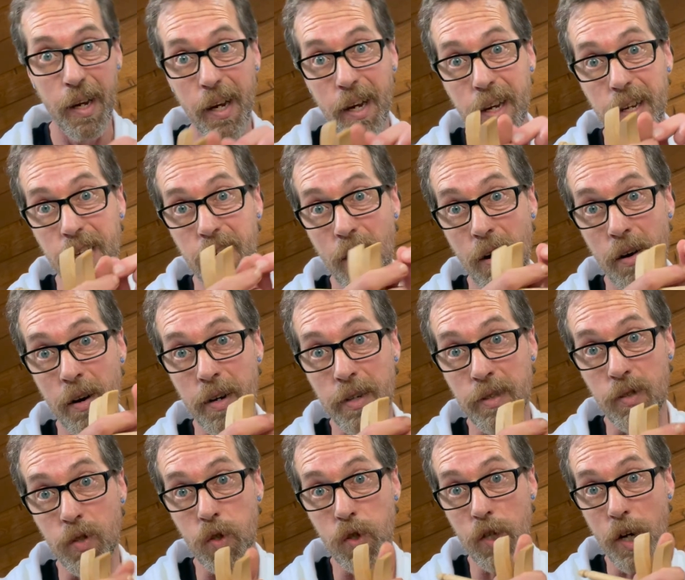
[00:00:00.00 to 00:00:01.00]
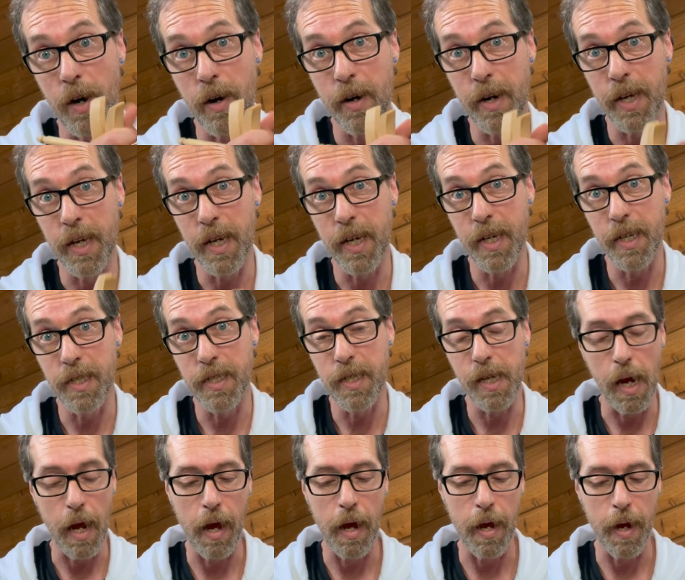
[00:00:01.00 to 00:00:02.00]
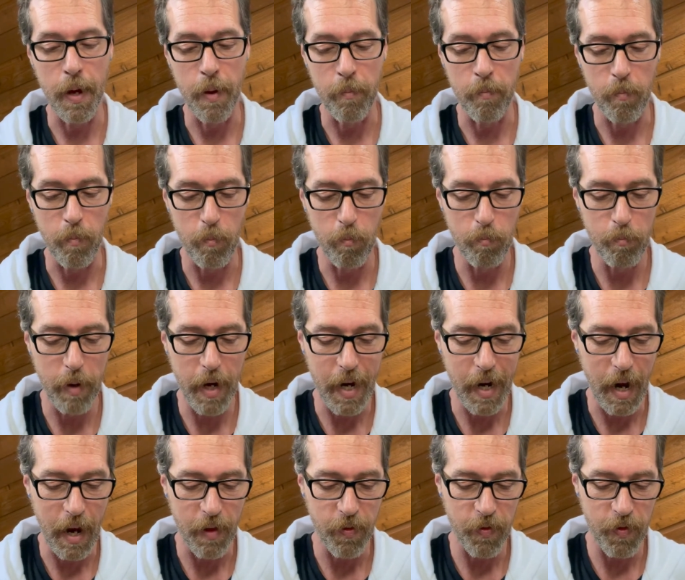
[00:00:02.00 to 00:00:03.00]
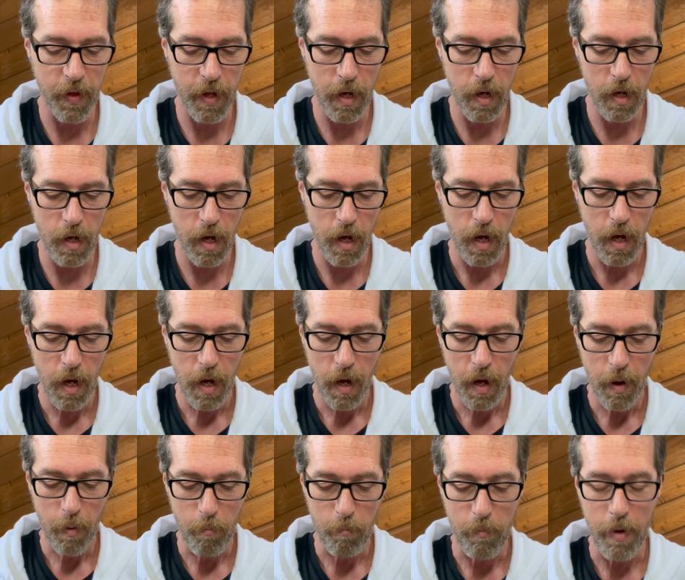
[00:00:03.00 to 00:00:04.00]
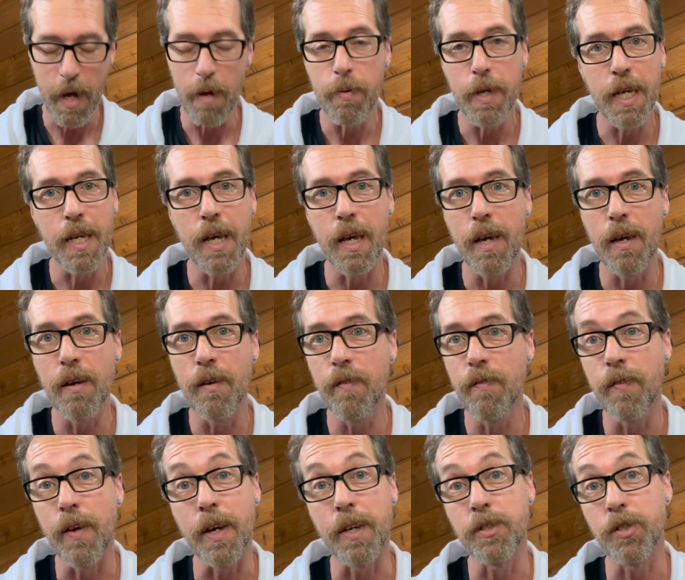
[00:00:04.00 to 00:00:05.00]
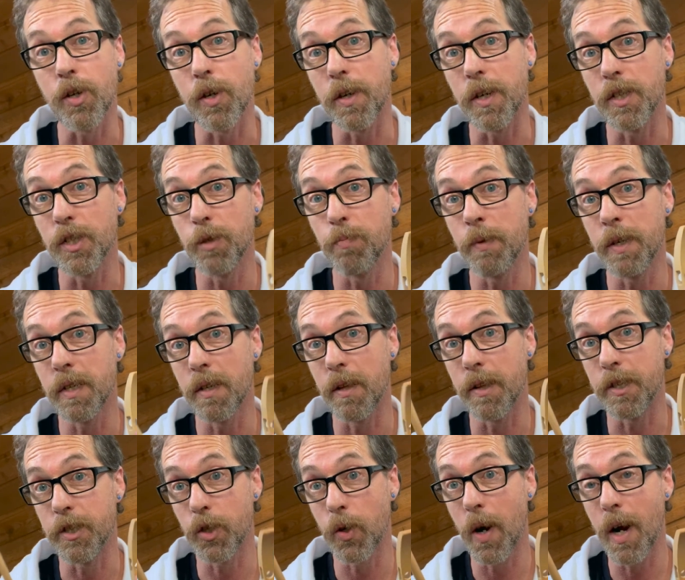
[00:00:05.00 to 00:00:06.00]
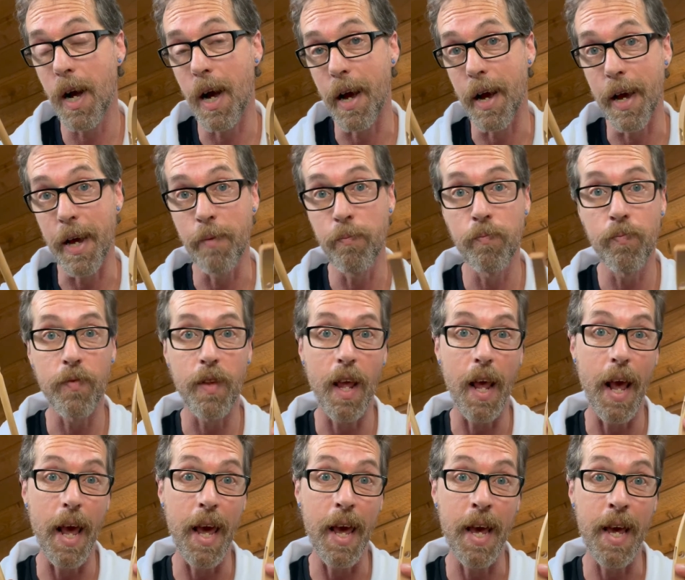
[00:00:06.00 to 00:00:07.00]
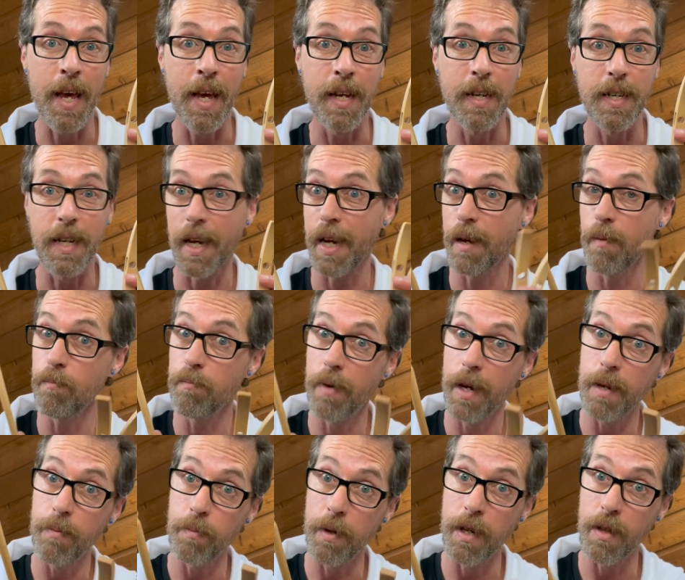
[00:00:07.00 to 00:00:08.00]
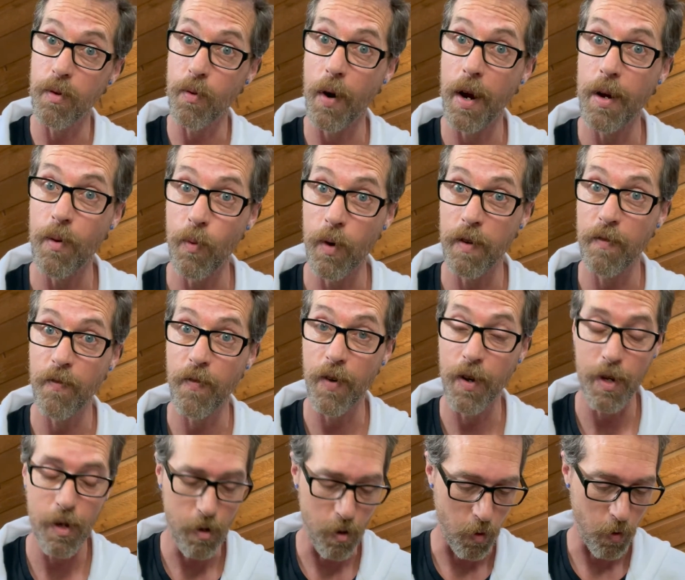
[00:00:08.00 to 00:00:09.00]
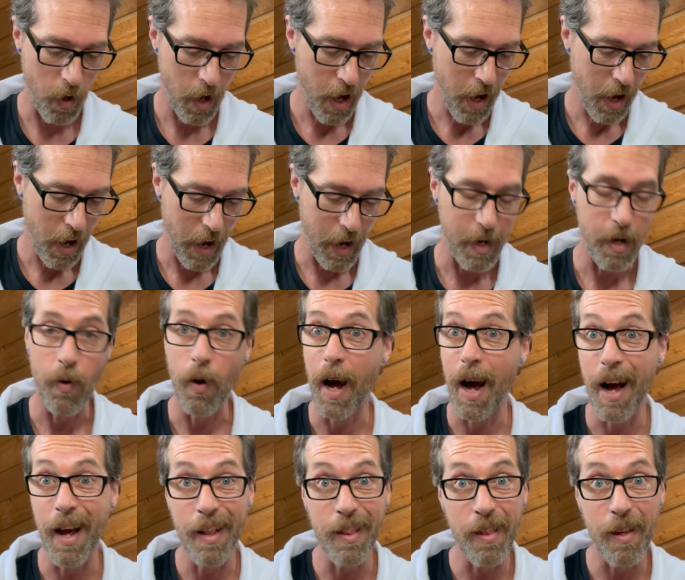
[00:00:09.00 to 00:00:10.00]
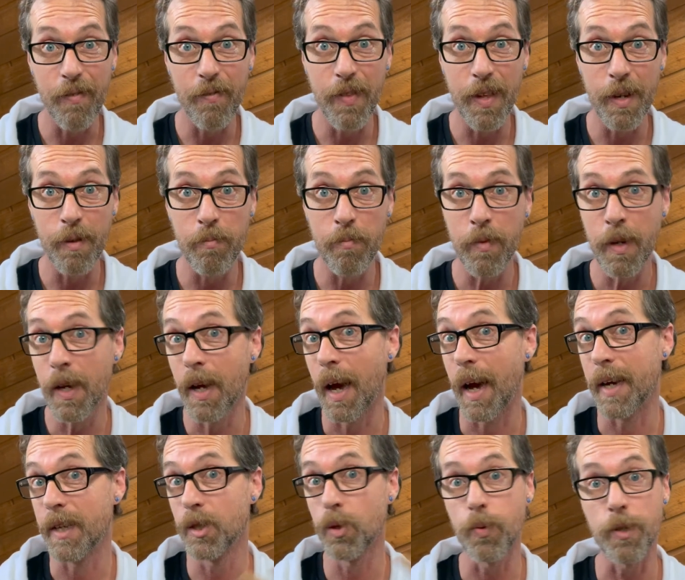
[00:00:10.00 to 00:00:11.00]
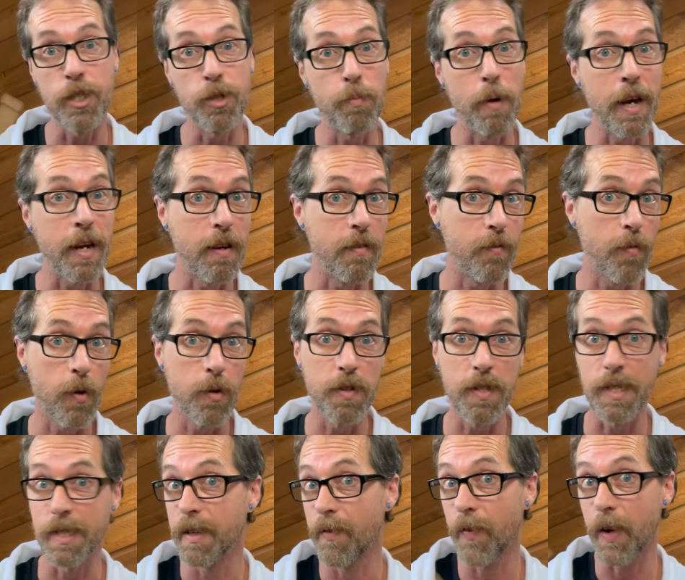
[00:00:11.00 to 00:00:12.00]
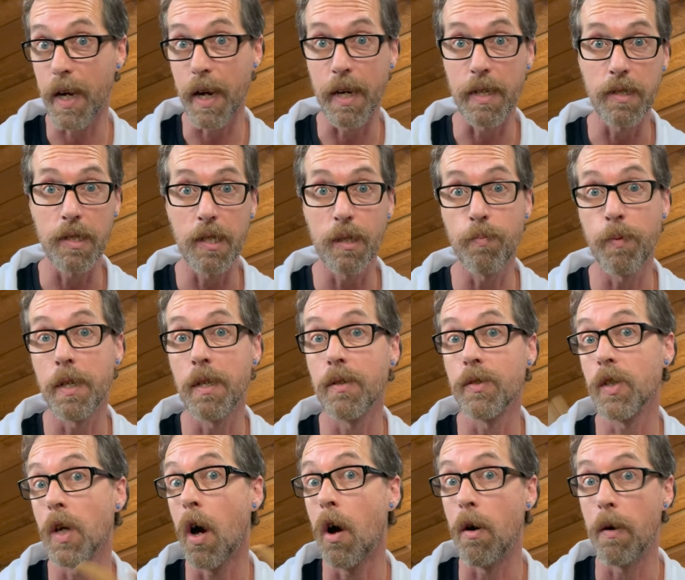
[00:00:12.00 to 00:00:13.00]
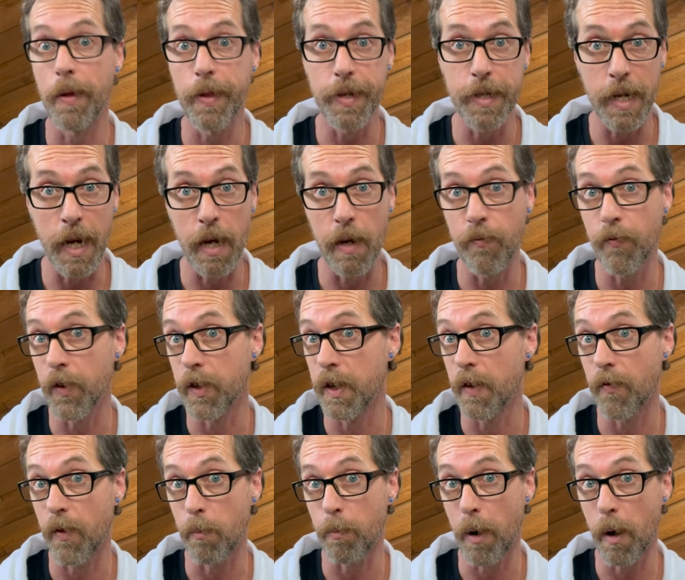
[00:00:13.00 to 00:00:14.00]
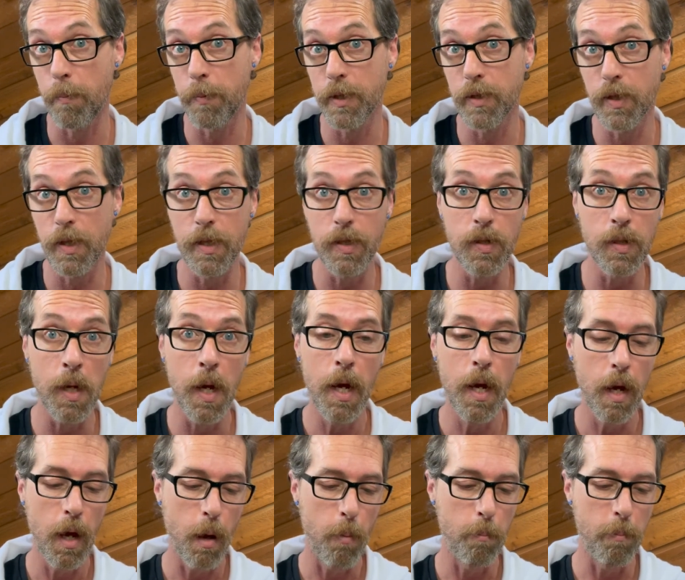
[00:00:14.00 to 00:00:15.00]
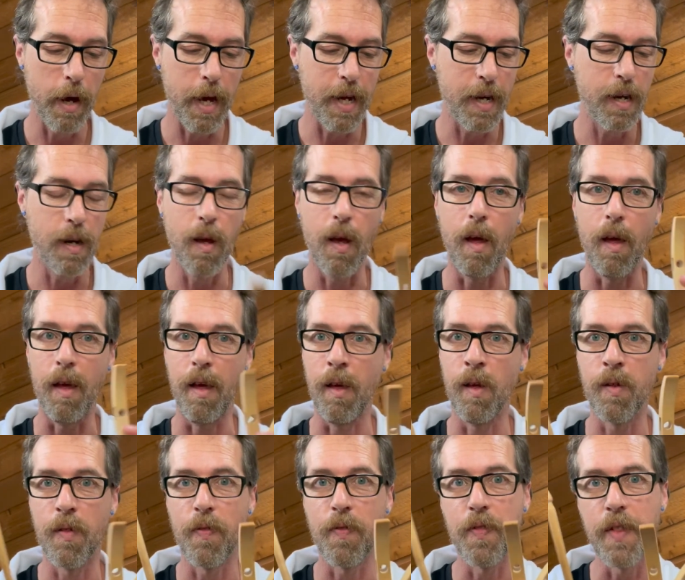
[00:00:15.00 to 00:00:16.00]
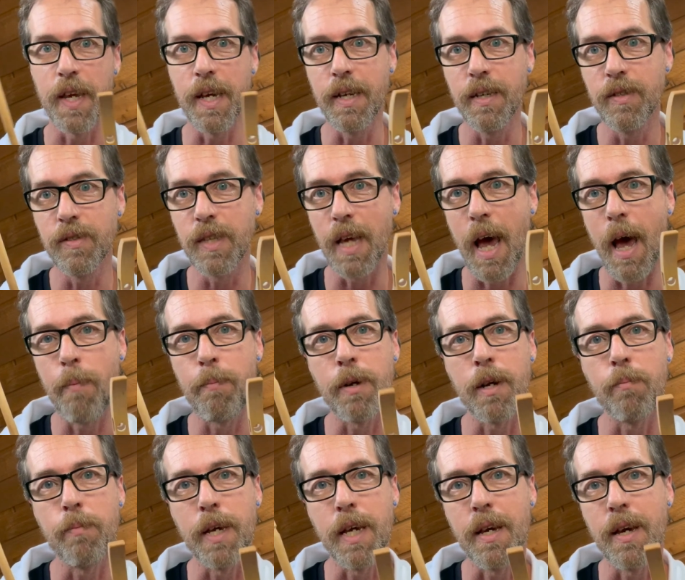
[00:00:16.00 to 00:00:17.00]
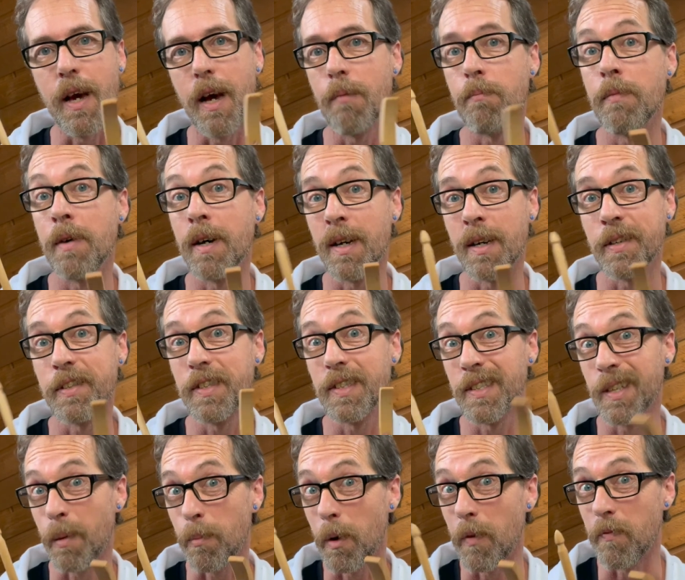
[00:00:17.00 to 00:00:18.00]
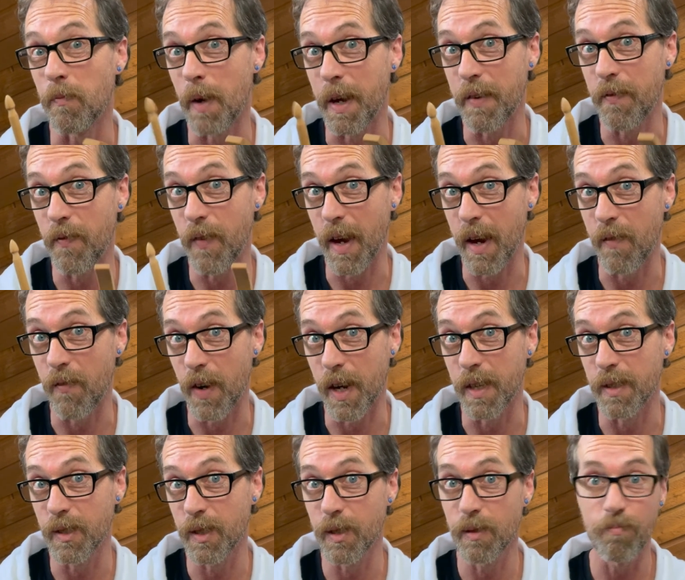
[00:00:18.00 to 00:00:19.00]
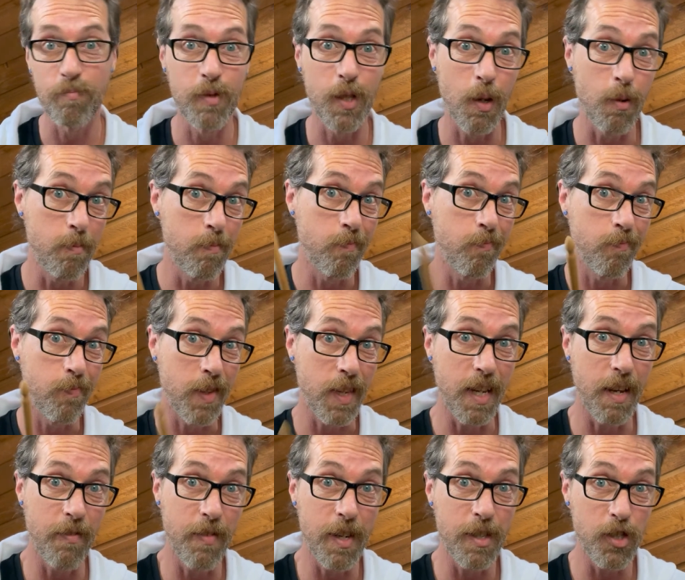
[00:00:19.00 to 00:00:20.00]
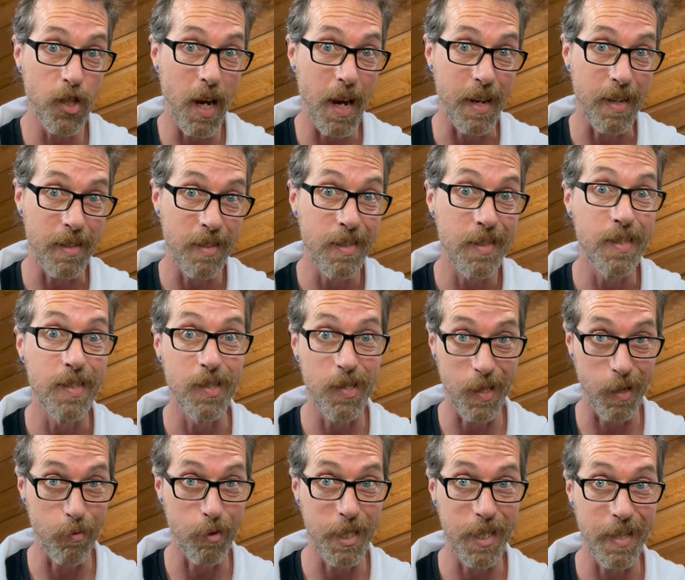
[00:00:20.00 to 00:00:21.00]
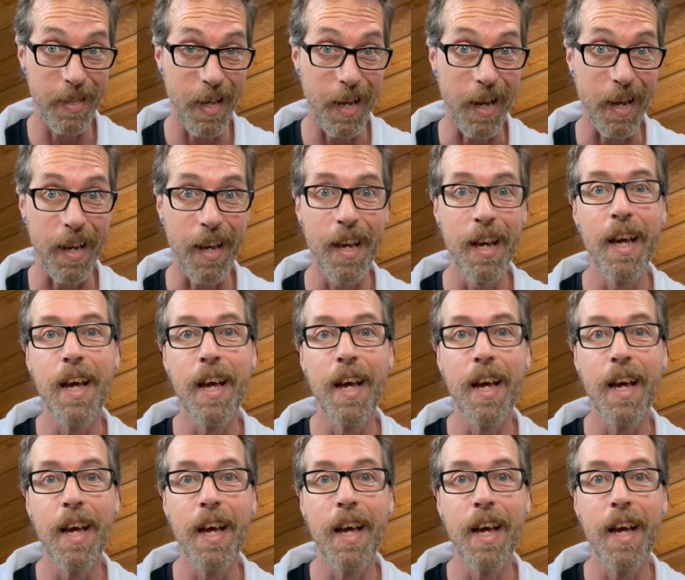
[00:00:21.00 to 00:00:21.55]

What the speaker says: yarn started, but I think maybe give a Turkish spindle a try, and it might be the right one for you. I know I love them. I switch back and forth to different kinds of spindles all the time for different purposes, but these happen to be among some of my favorites. So give it a shot, see what you think.